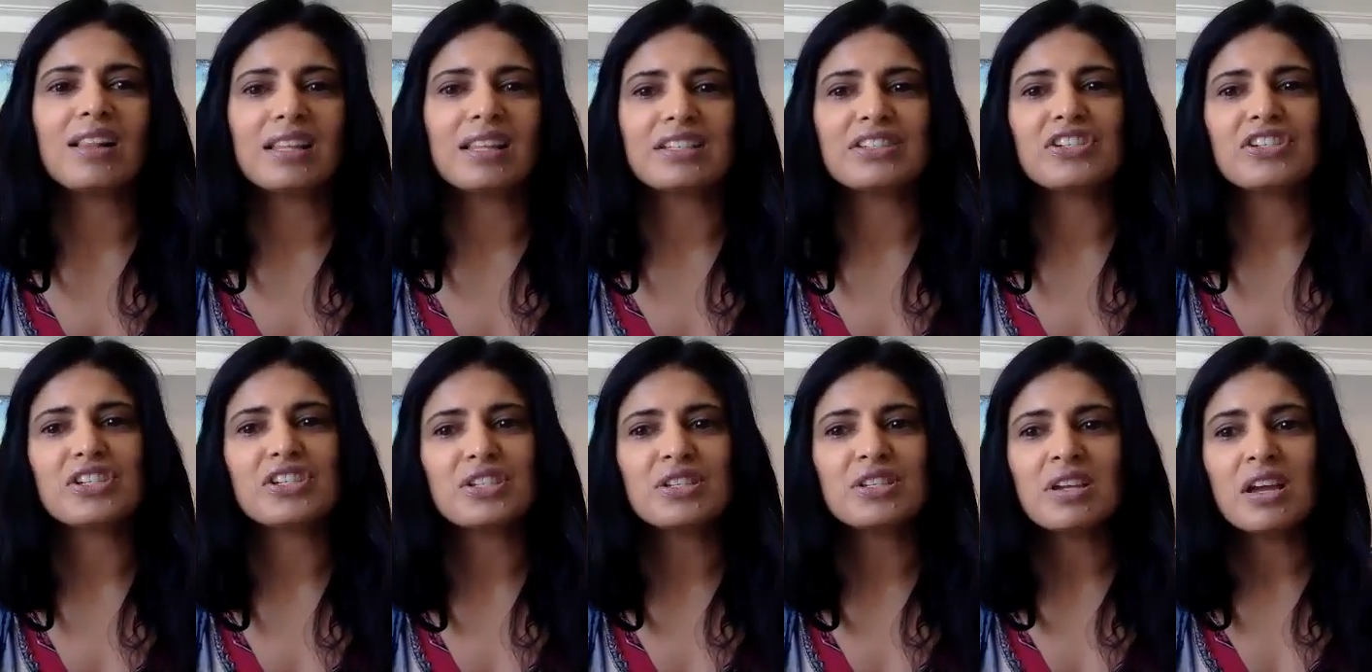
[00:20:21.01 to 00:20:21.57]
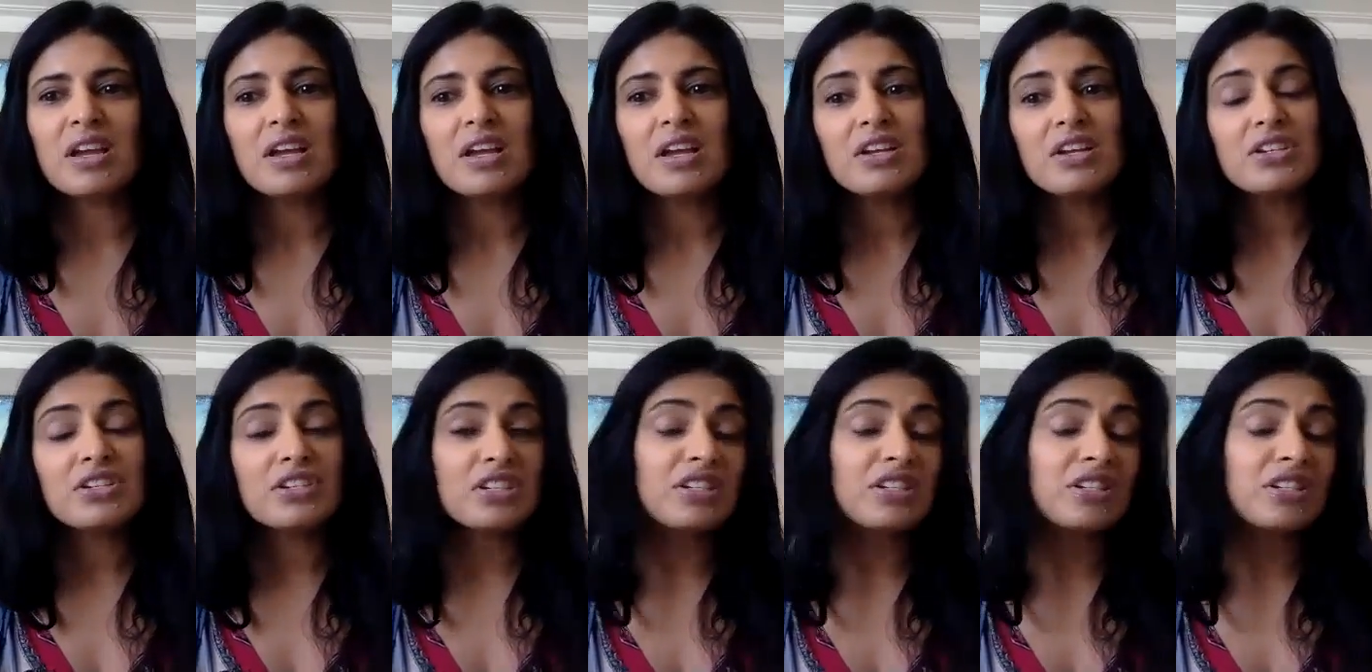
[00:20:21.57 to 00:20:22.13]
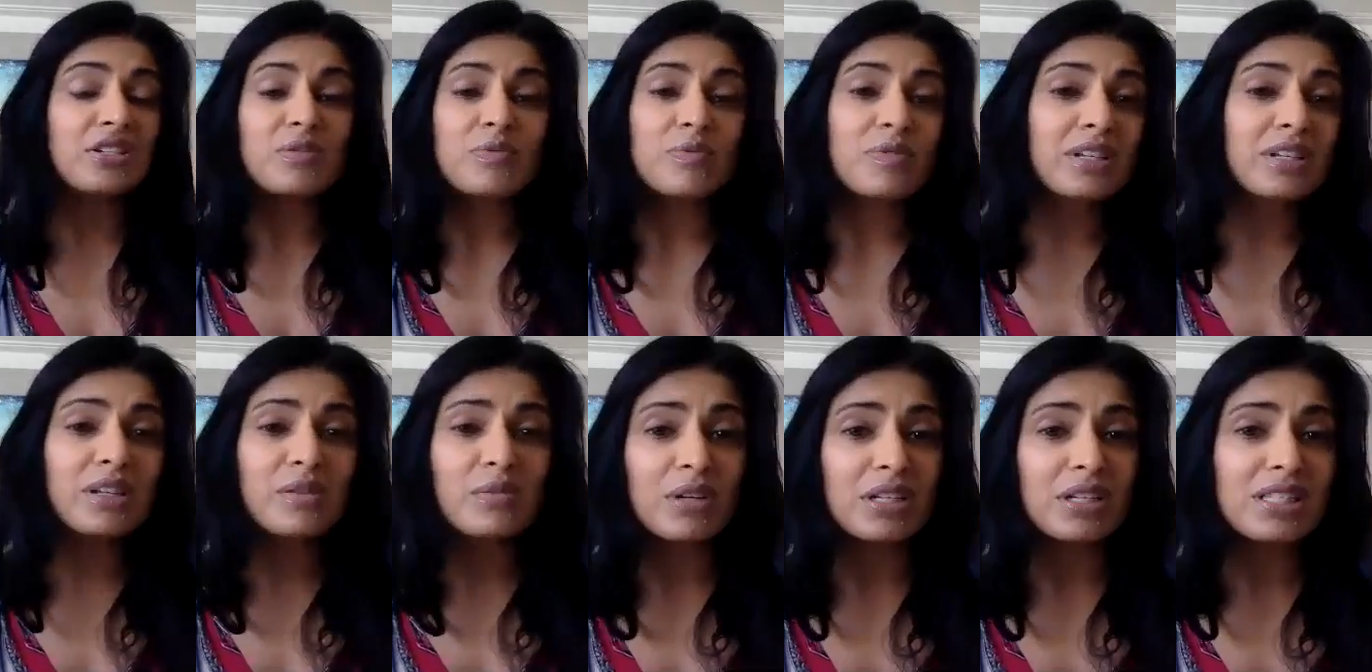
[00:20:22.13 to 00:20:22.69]
And she just
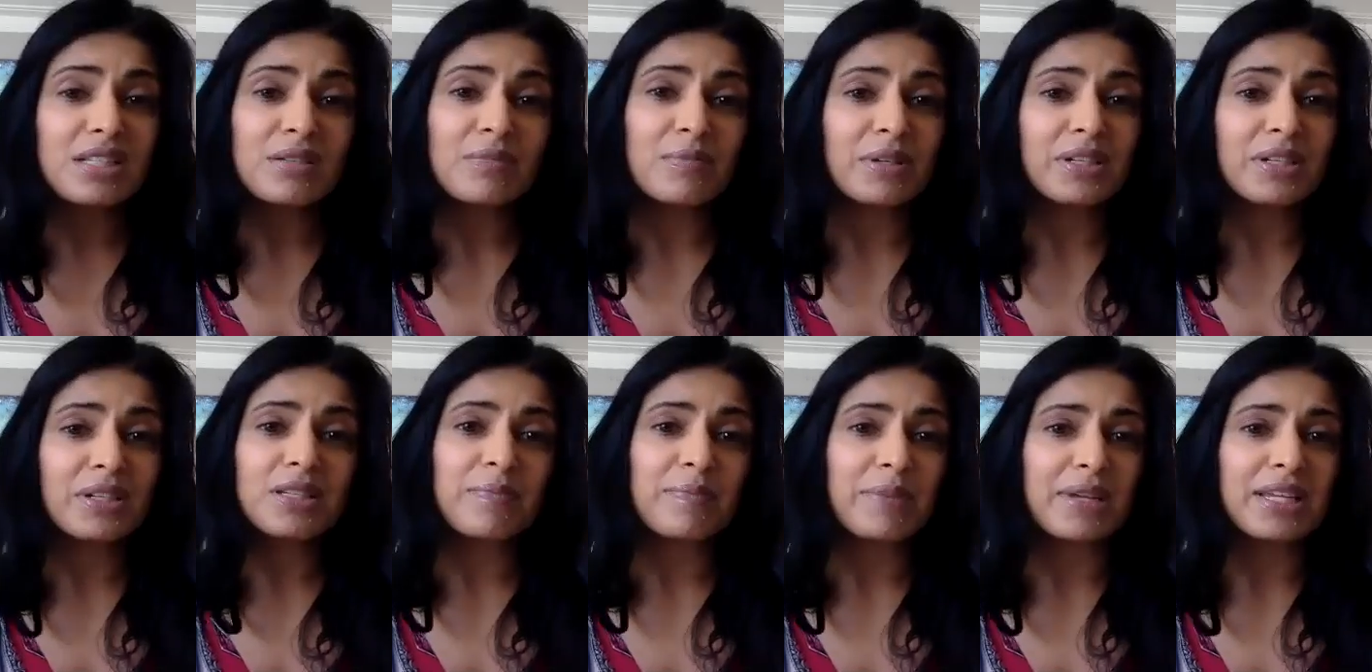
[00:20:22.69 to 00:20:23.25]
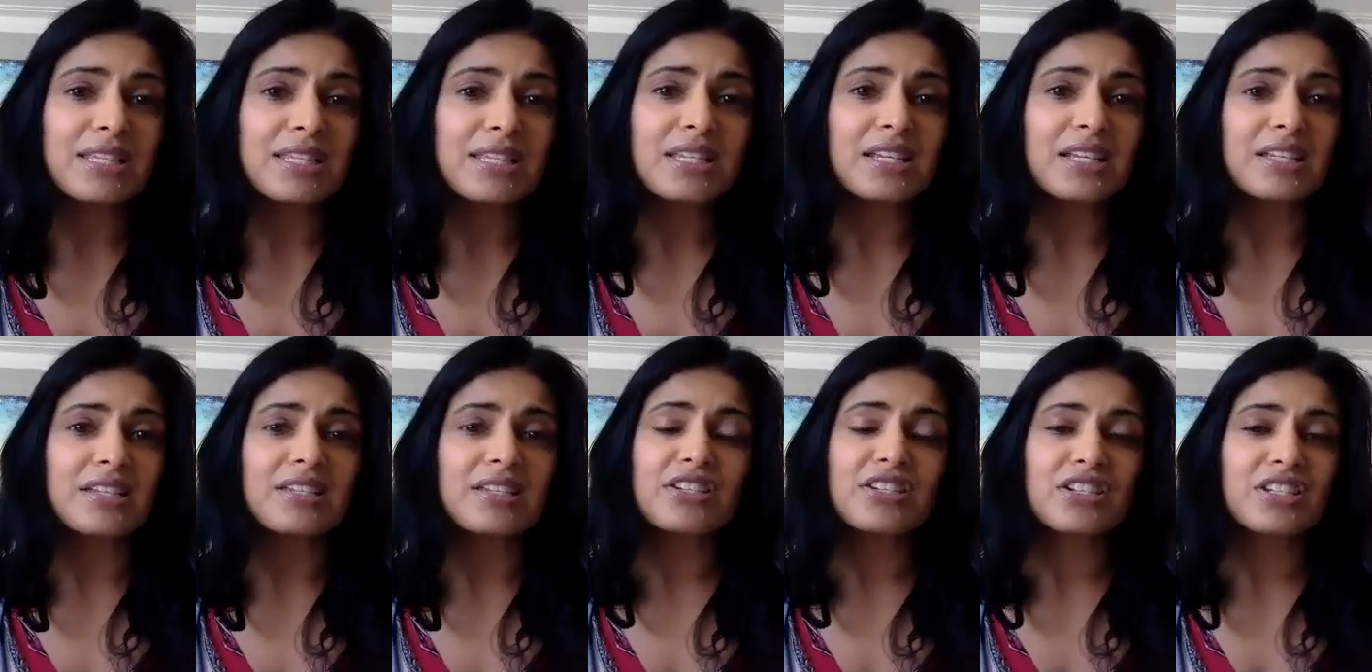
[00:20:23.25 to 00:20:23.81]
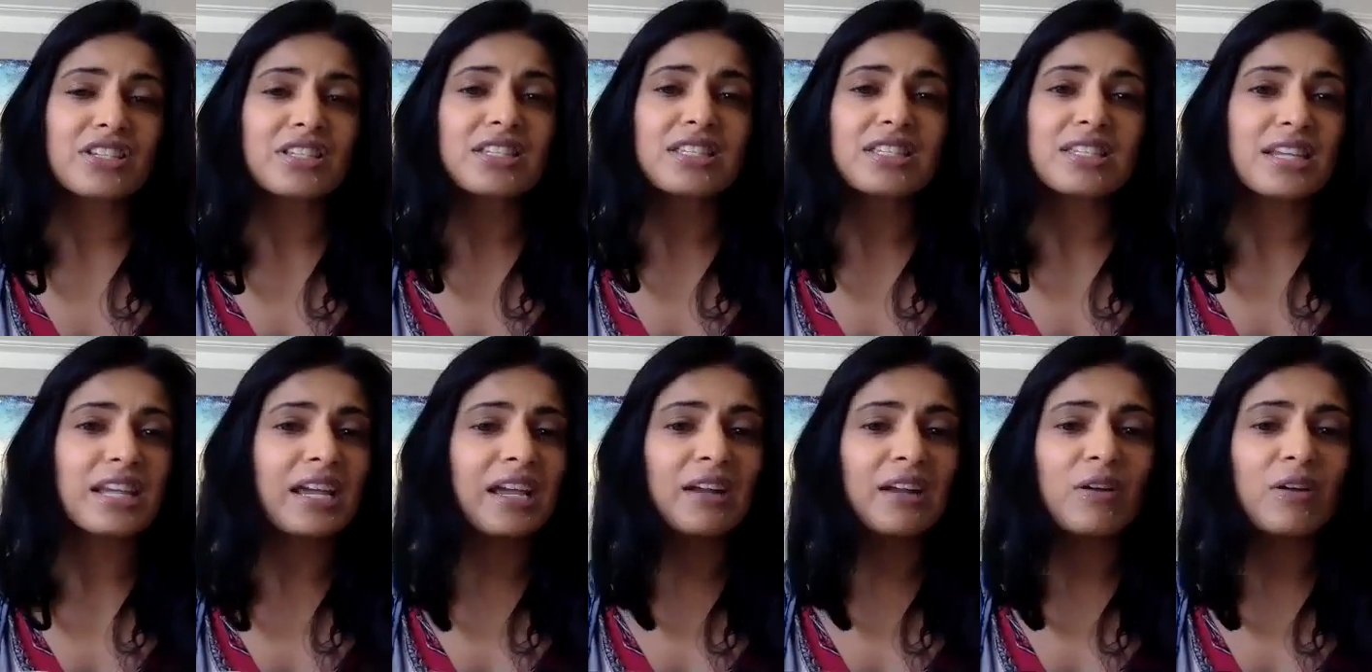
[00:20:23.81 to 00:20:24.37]
really wants to build a business. She's a
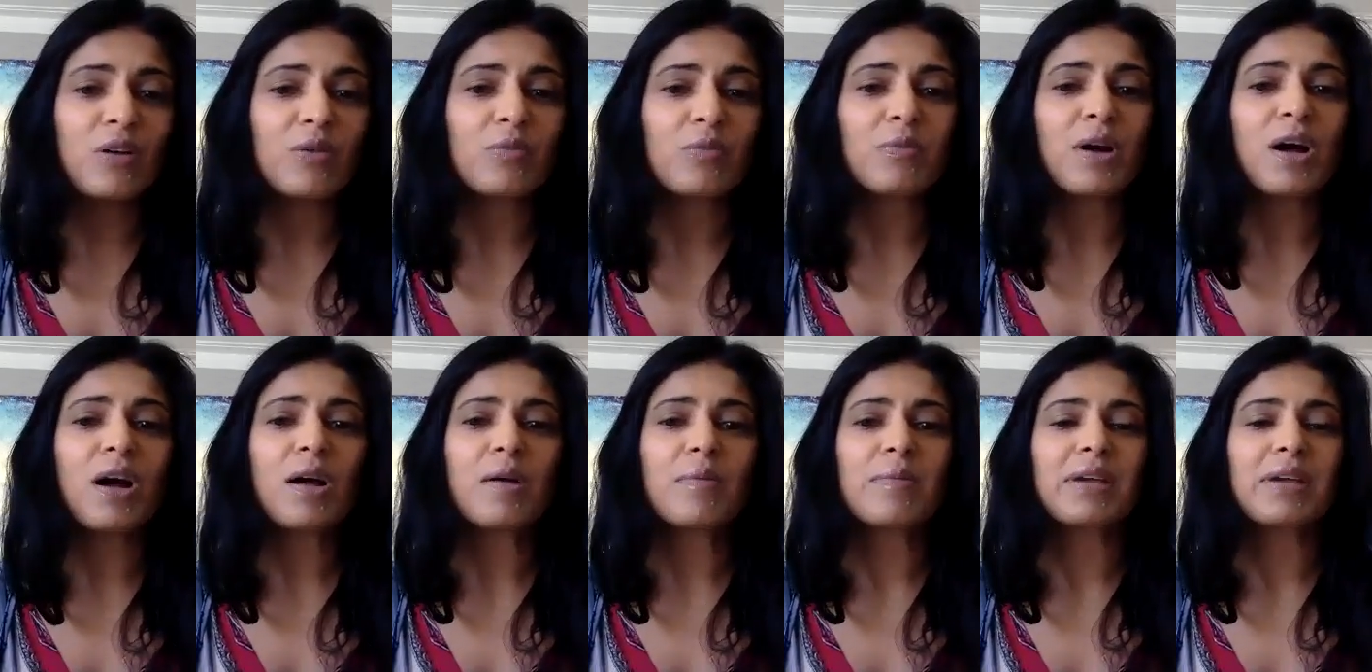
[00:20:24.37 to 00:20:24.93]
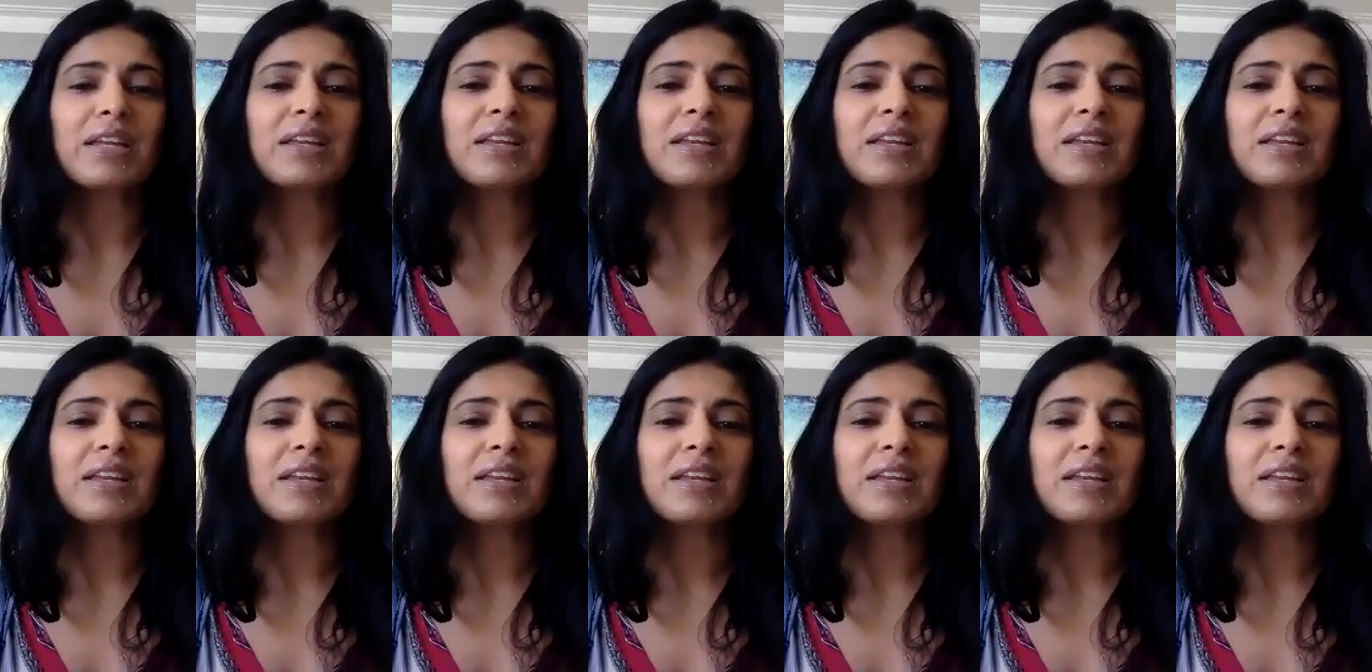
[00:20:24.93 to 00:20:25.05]
stay-at-home mom.